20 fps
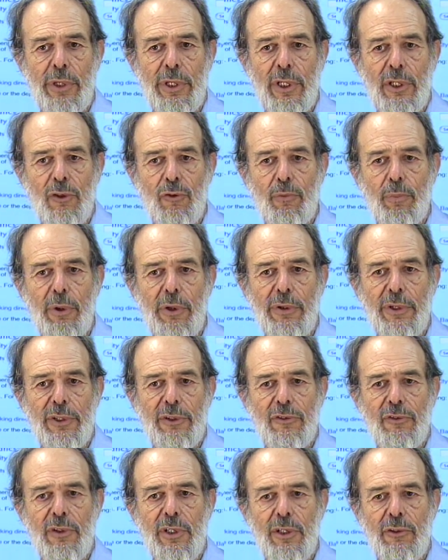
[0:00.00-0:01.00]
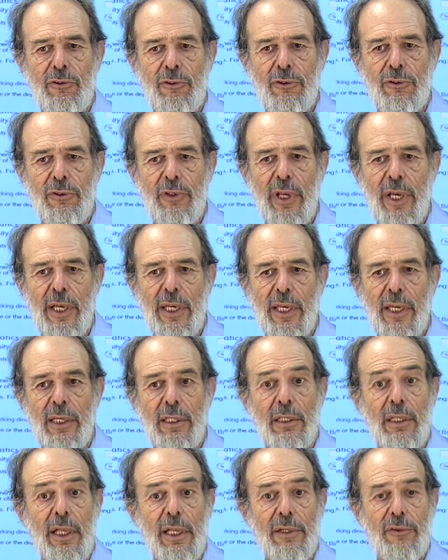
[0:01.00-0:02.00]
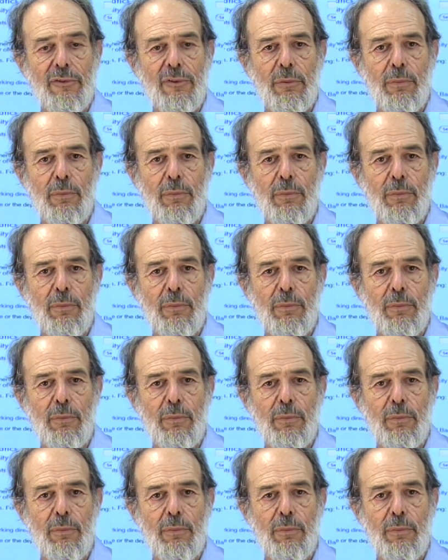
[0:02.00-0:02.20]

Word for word: inexperienced teachers can get a lot of